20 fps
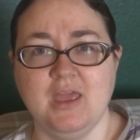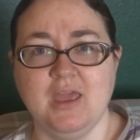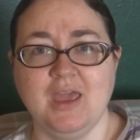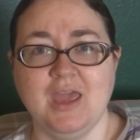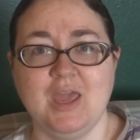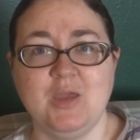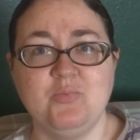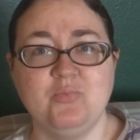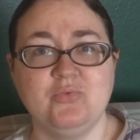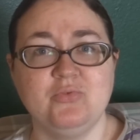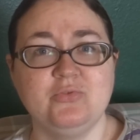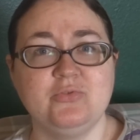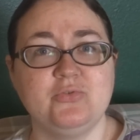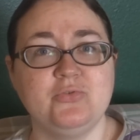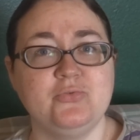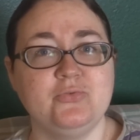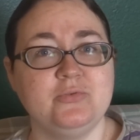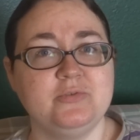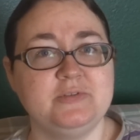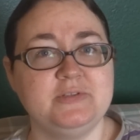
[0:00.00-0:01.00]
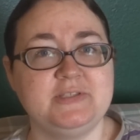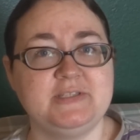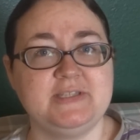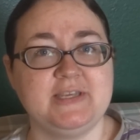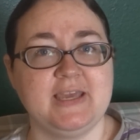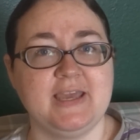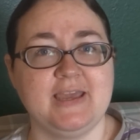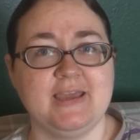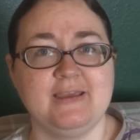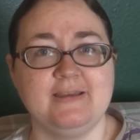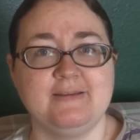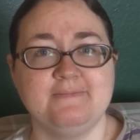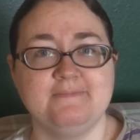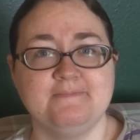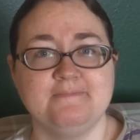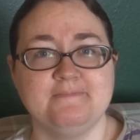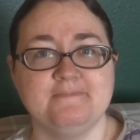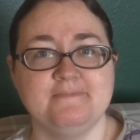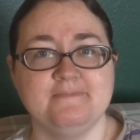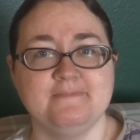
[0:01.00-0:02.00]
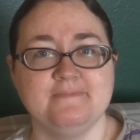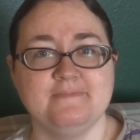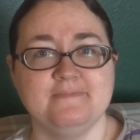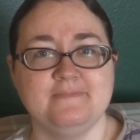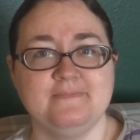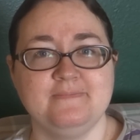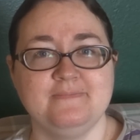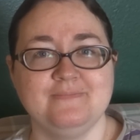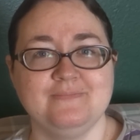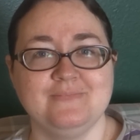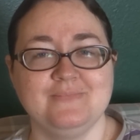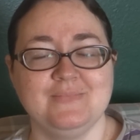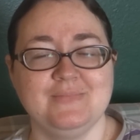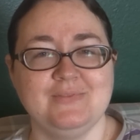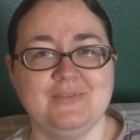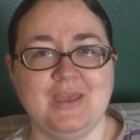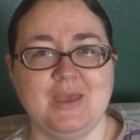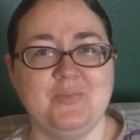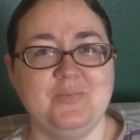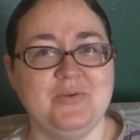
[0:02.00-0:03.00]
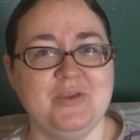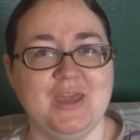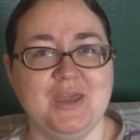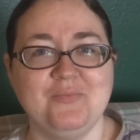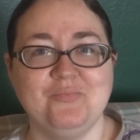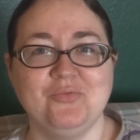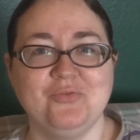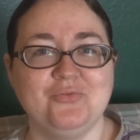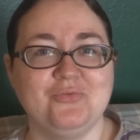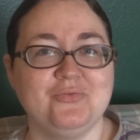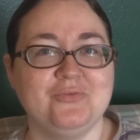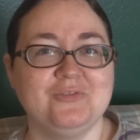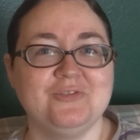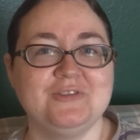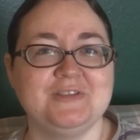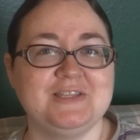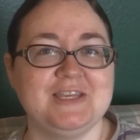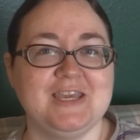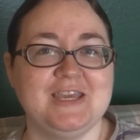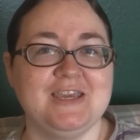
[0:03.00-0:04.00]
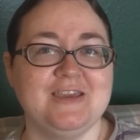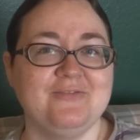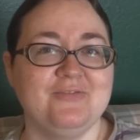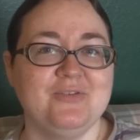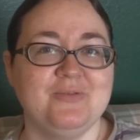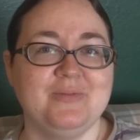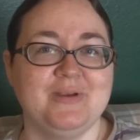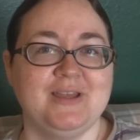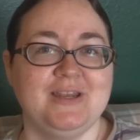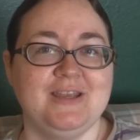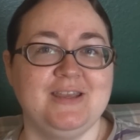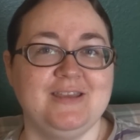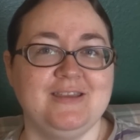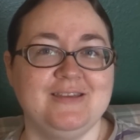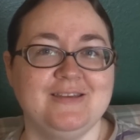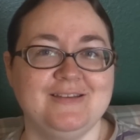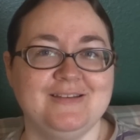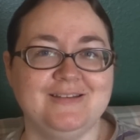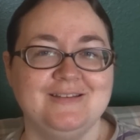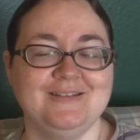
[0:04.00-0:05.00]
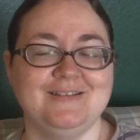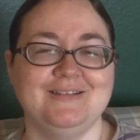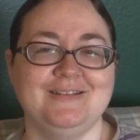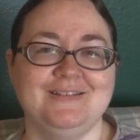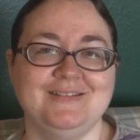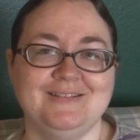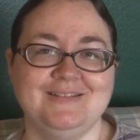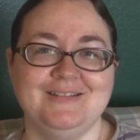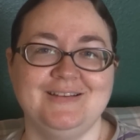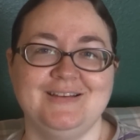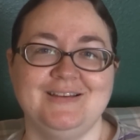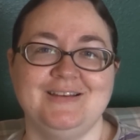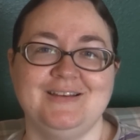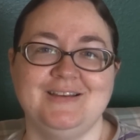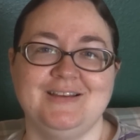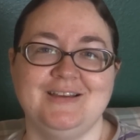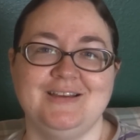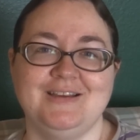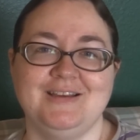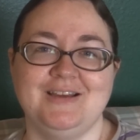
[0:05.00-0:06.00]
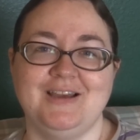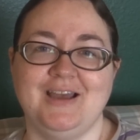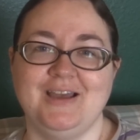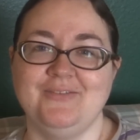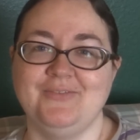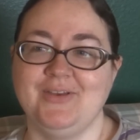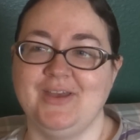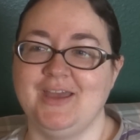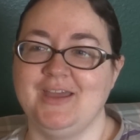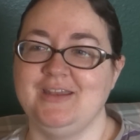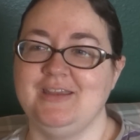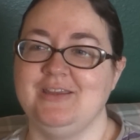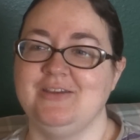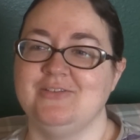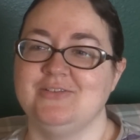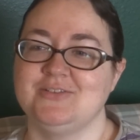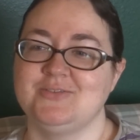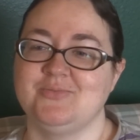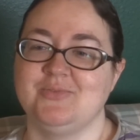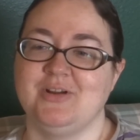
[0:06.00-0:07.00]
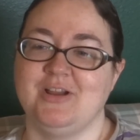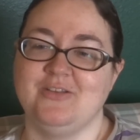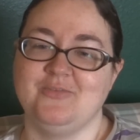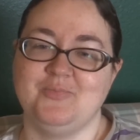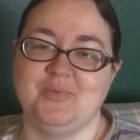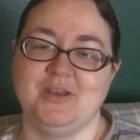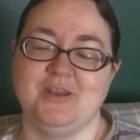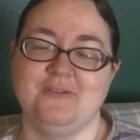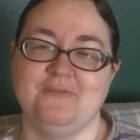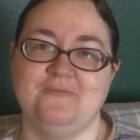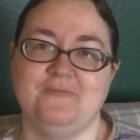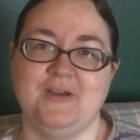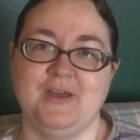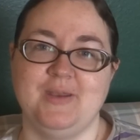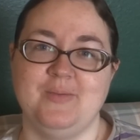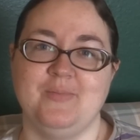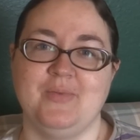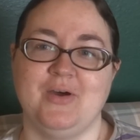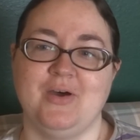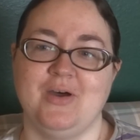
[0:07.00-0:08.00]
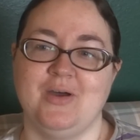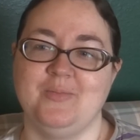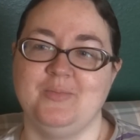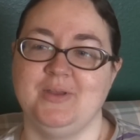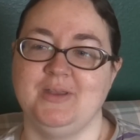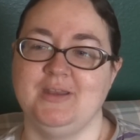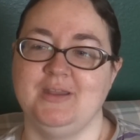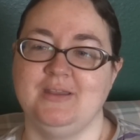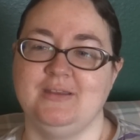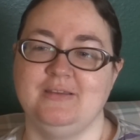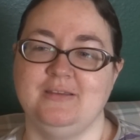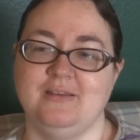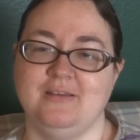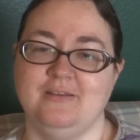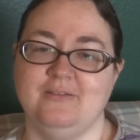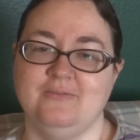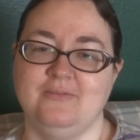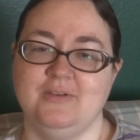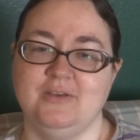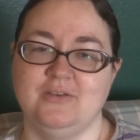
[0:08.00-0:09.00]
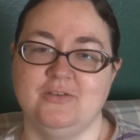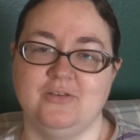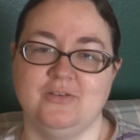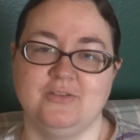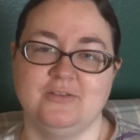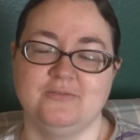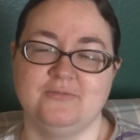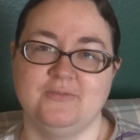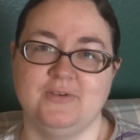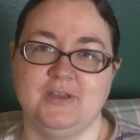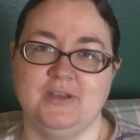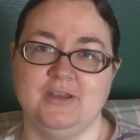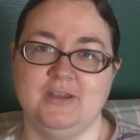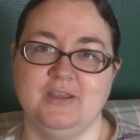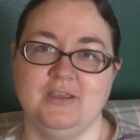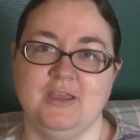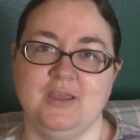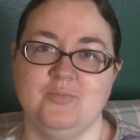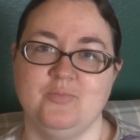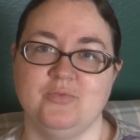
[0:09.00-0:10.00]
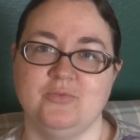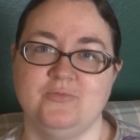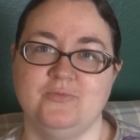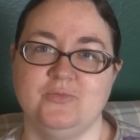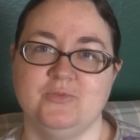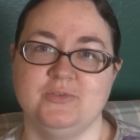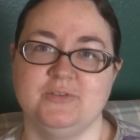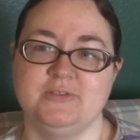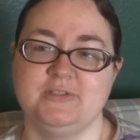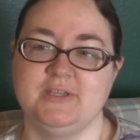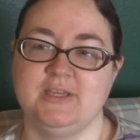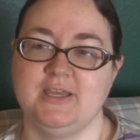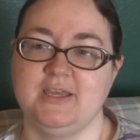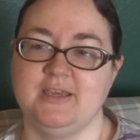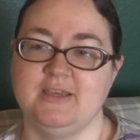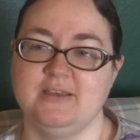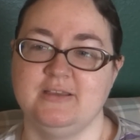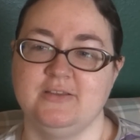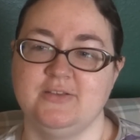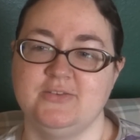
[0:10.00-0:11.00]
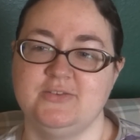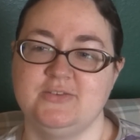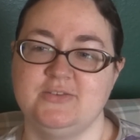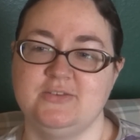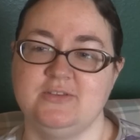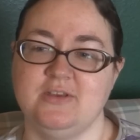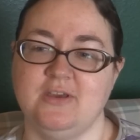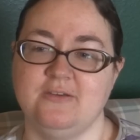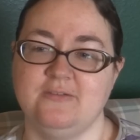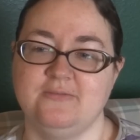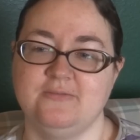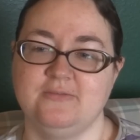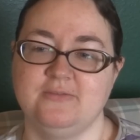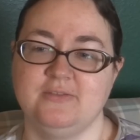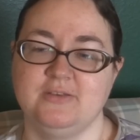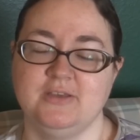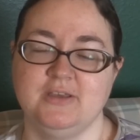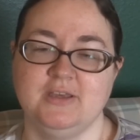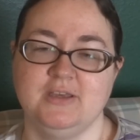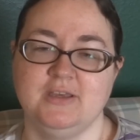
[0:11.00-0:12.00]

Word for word: April Ghoul's Day. Happy April Ghoul's Day, everybody. I've had years where I've been a fun mom and, and done all the fun April Fool's Day stuff